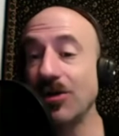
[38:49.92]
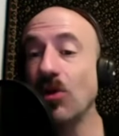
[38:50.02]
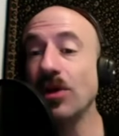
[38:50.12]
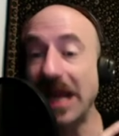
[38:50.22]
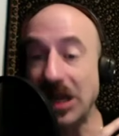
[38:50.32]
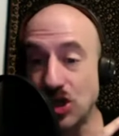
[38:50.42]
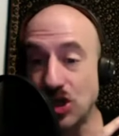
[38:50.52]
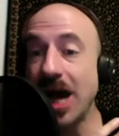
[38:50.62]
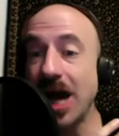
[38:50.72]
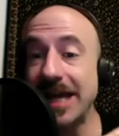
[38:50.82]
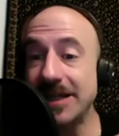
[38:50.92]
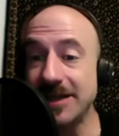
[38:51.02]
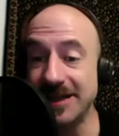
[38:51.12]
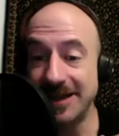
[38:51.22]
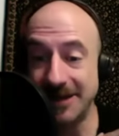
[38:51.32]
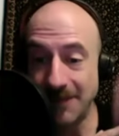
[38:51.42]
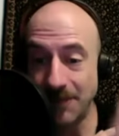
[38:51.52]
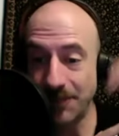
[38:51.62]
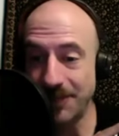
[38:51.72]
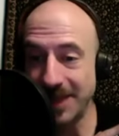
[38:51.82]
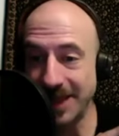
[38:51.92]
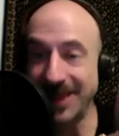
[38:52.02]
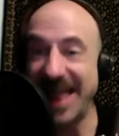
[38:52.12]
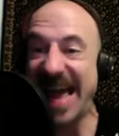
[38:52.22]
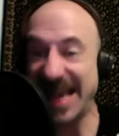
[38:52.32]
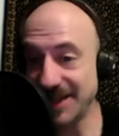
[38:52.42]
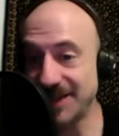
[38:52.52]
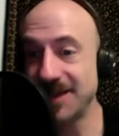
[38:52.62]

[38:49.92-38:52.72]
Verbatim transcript: or like yeah. giant legs.